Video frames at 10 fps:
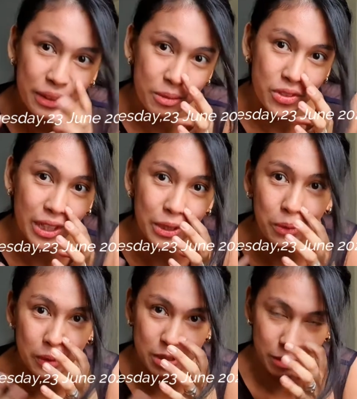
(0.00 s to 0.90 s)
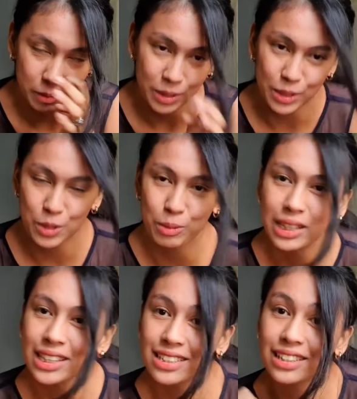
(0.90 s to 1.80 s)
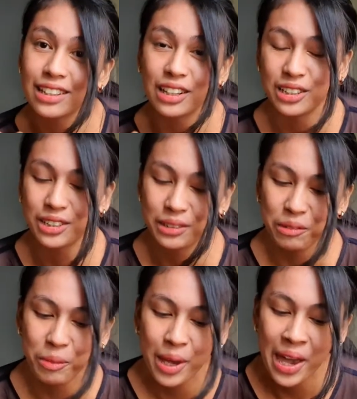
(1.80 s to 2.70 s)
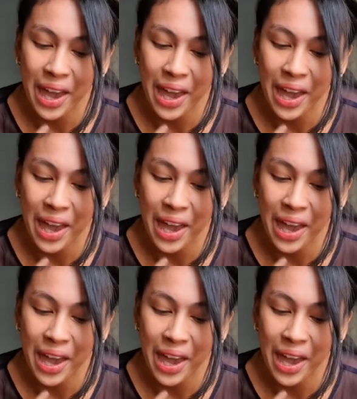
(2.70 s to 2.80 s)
I'm trying to whisper because Matt is in the other room,